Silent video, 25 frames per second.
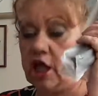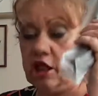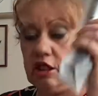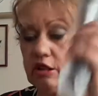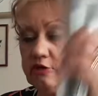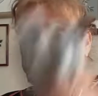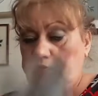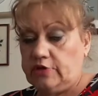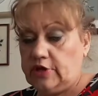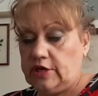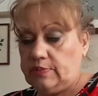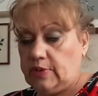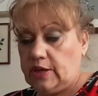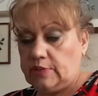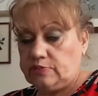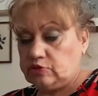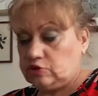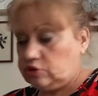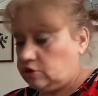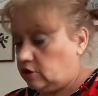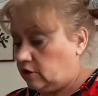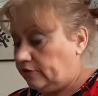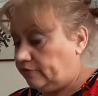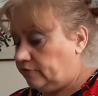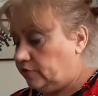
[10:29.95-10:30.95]
I love them,
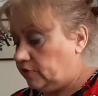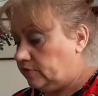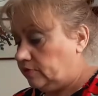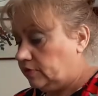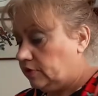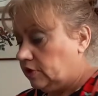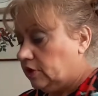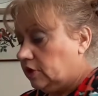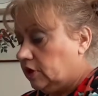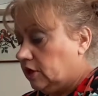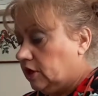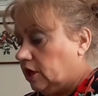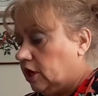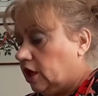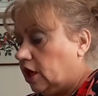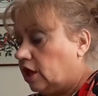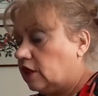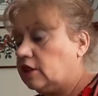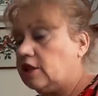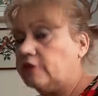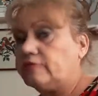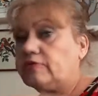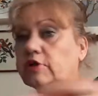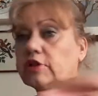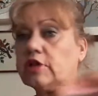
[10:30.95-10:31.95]
absolutely love them. I
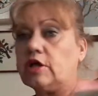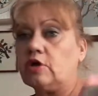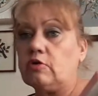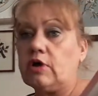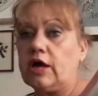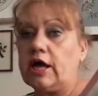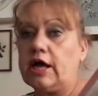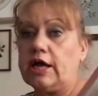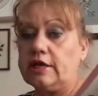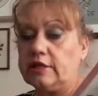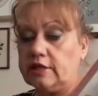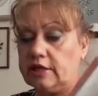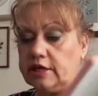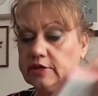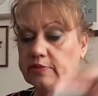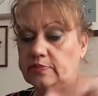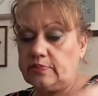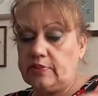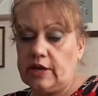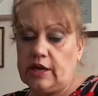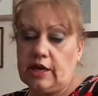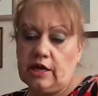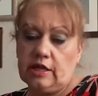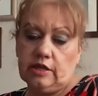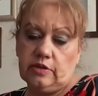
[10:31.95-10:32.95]
love the little highlight
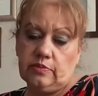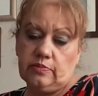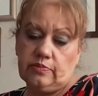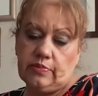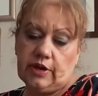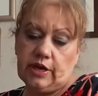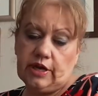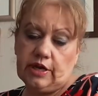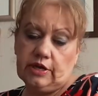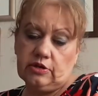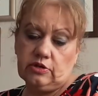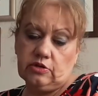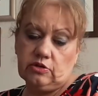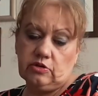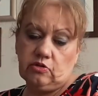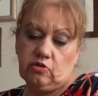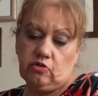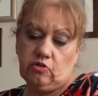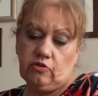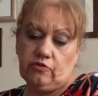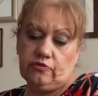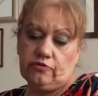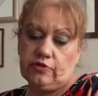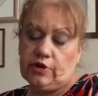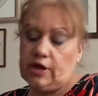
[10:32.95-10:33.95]
palette by
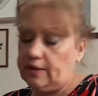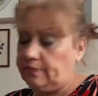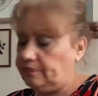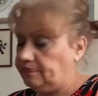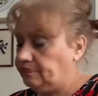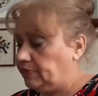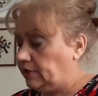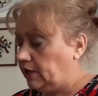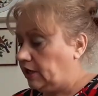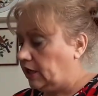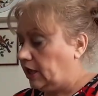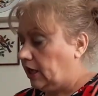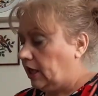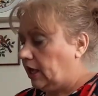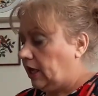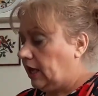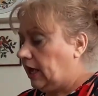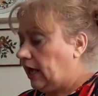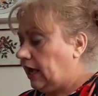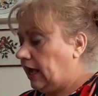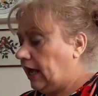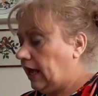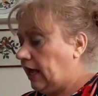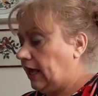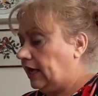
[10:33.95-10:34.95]
Ofra,
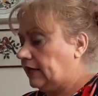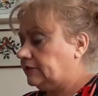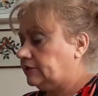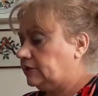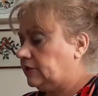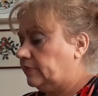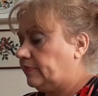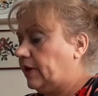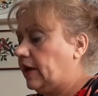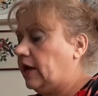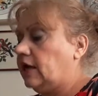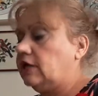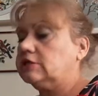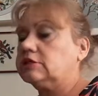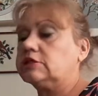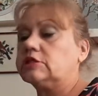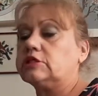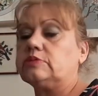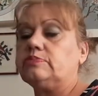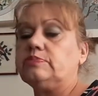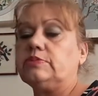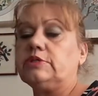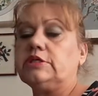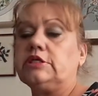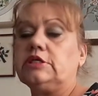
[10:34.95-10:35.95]
and the
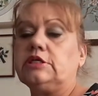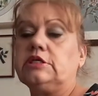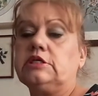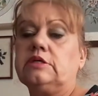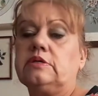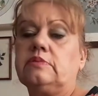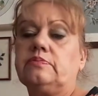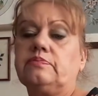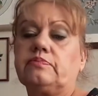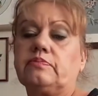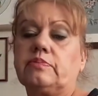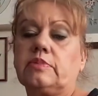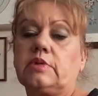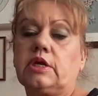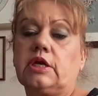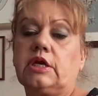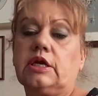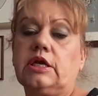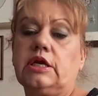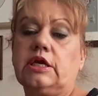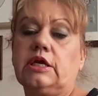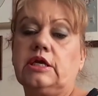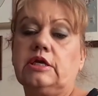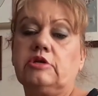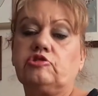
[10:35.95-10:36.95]
Balance Me
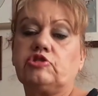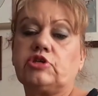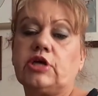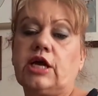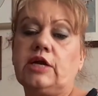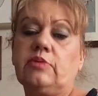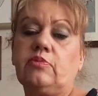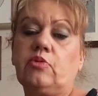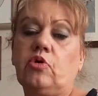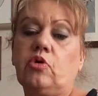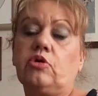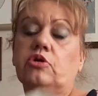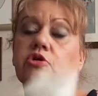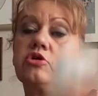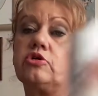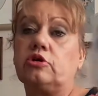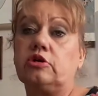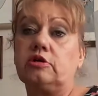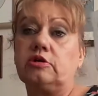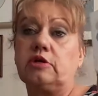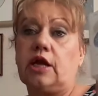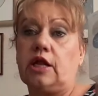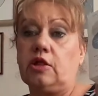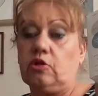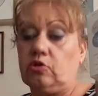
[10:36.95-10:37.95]
Chai Marker
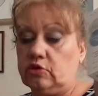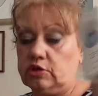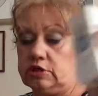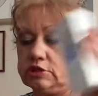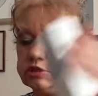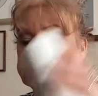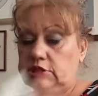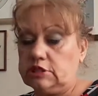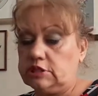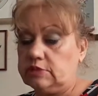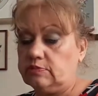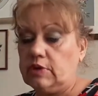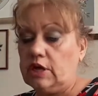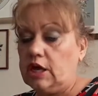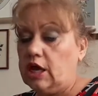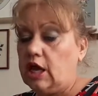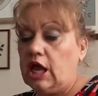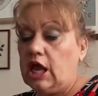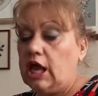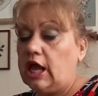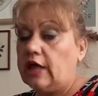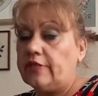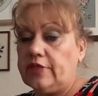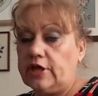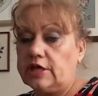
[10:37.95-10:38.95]
Hyaluronic Serum.
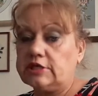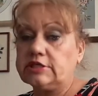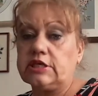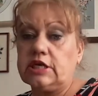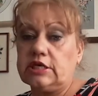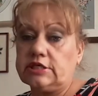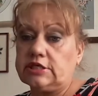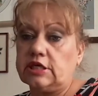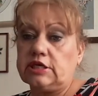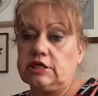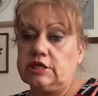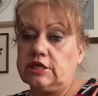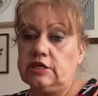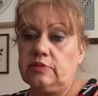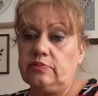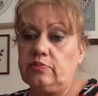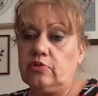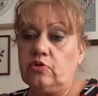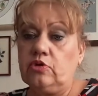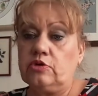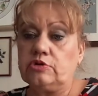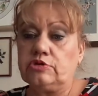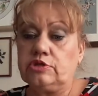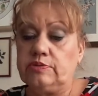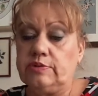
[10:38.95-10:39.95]
This is a great
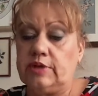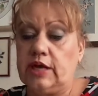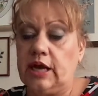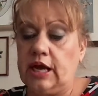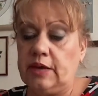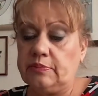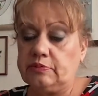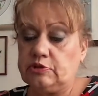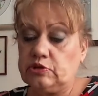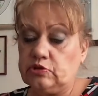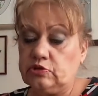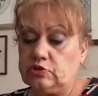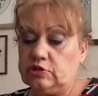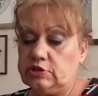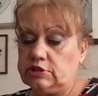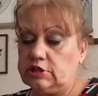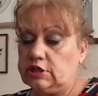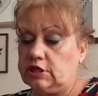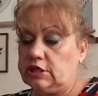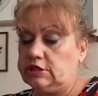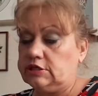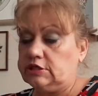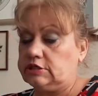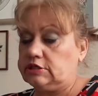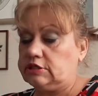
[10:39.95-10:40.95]
box, I'm absolutely
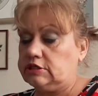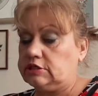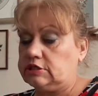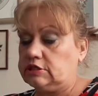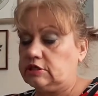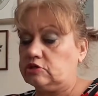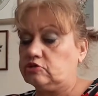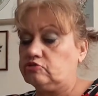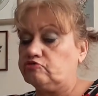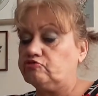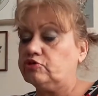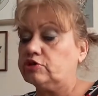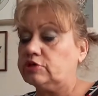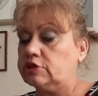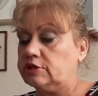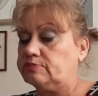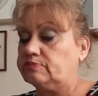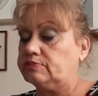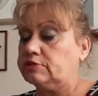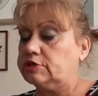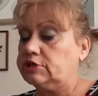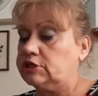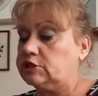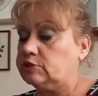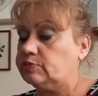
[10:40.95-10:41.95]
delighted, I was really
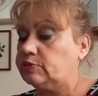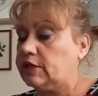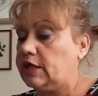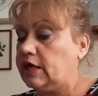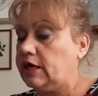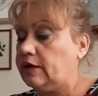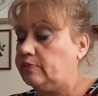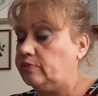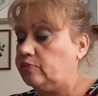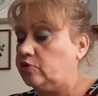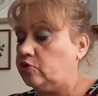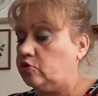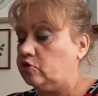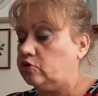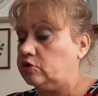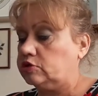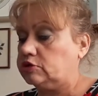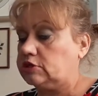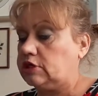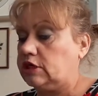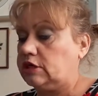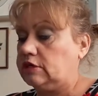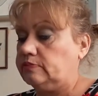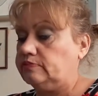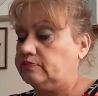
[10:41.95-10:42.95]
pleased with that
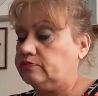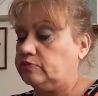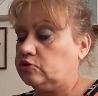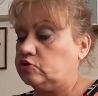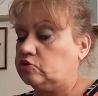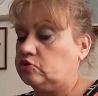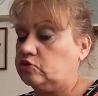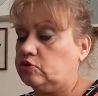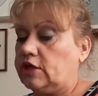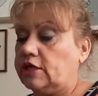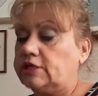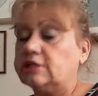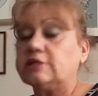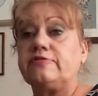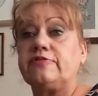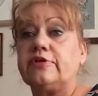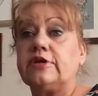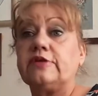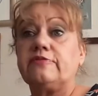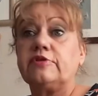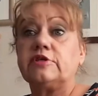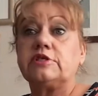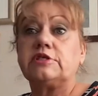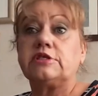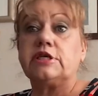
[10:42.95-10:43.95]
box. So Lynn's
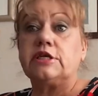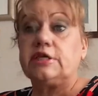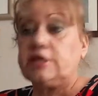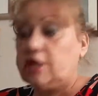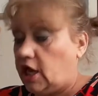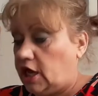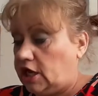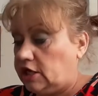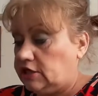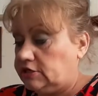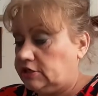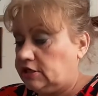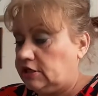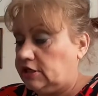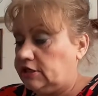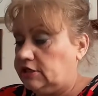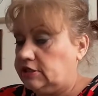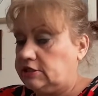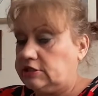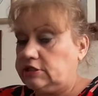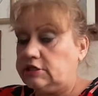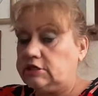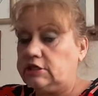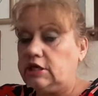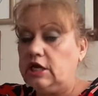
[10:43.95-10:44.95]
favourite scent,
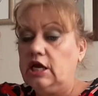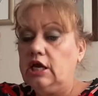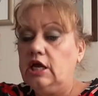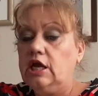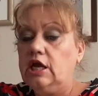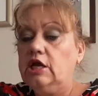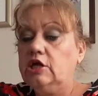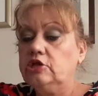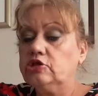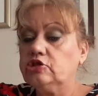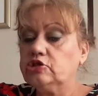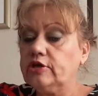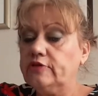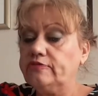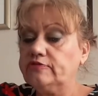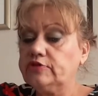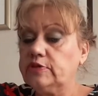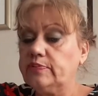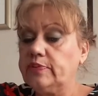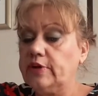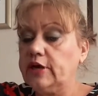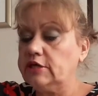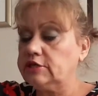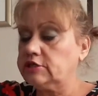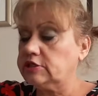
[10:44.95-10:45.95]
delighted. Chuffed to
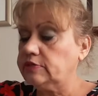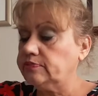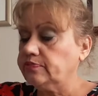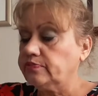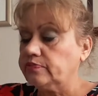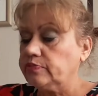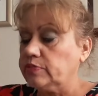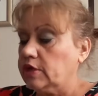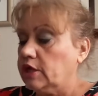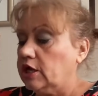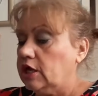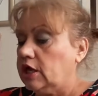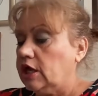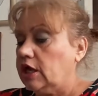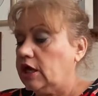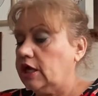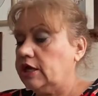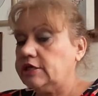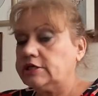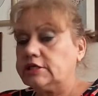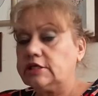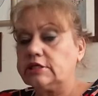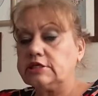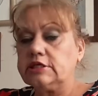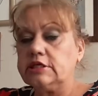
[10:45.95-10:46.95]
bits. And
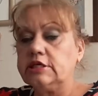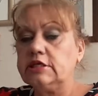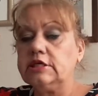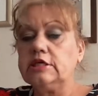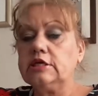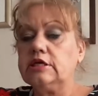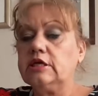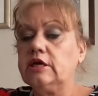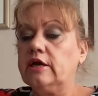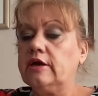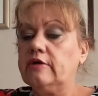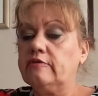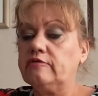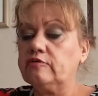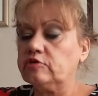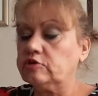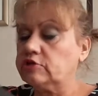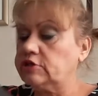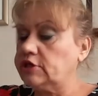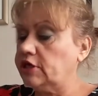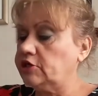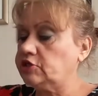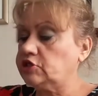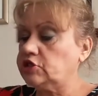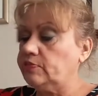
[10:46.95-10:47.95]
as I say, I've
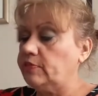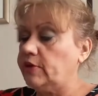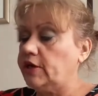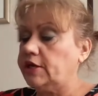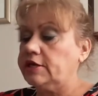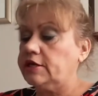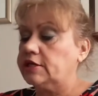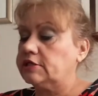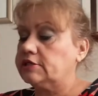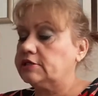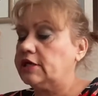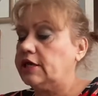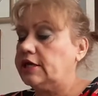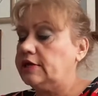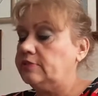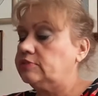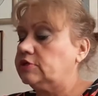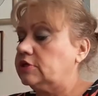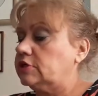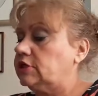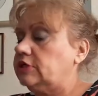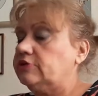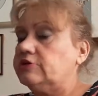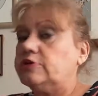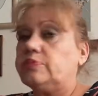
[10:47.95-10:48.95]
said to you many a time,
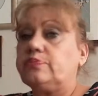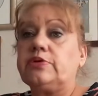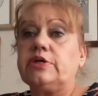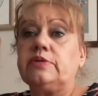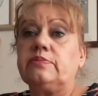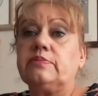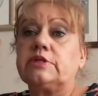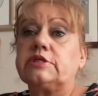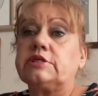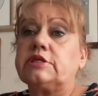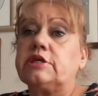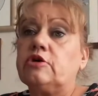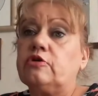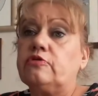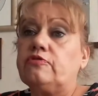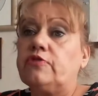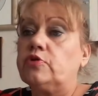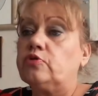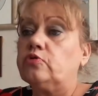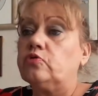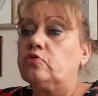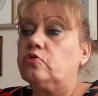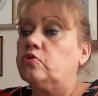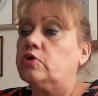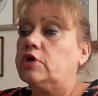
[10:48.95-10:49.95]
I keep repeating myself, I
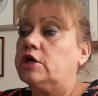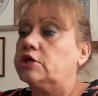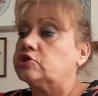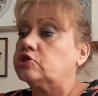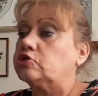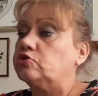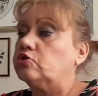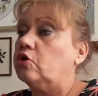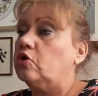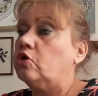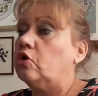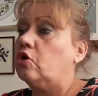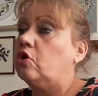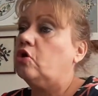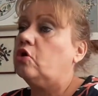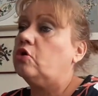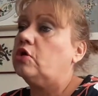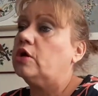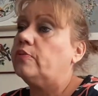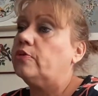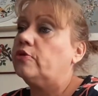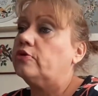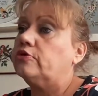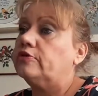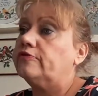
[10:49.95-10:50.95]
know it's not all
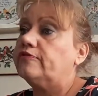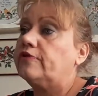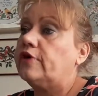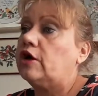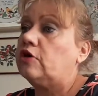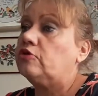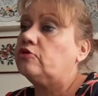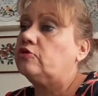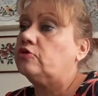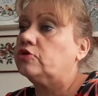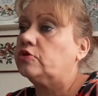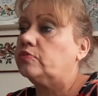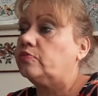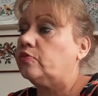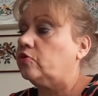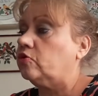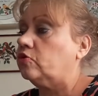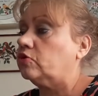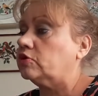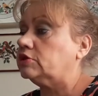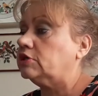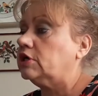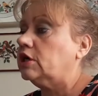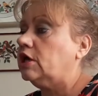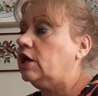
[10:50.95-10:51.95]
about the value of the
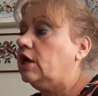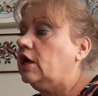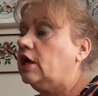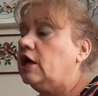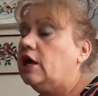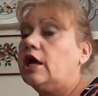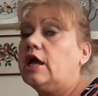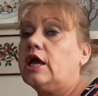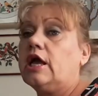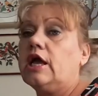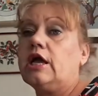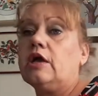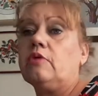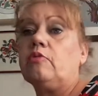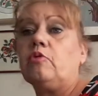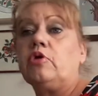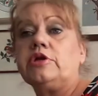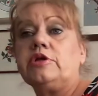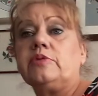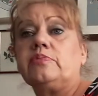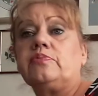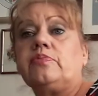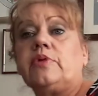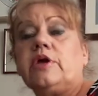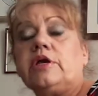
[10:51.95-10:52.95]
box,
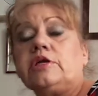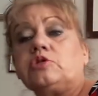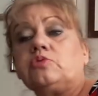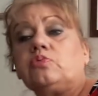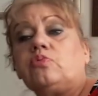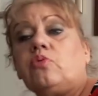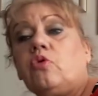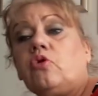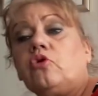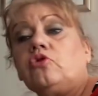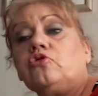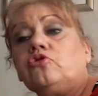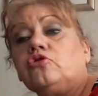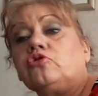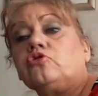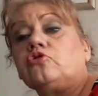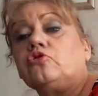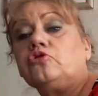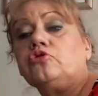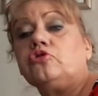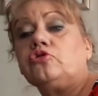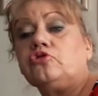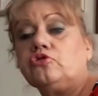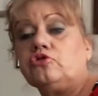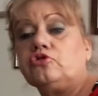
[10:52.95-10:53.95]
it's what you're
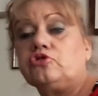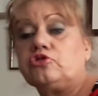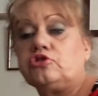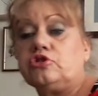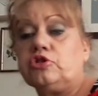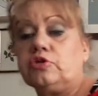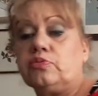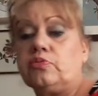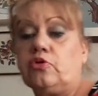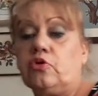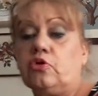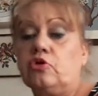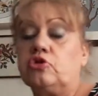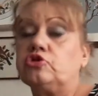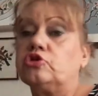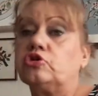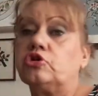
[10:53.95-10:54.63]
going to use in the box.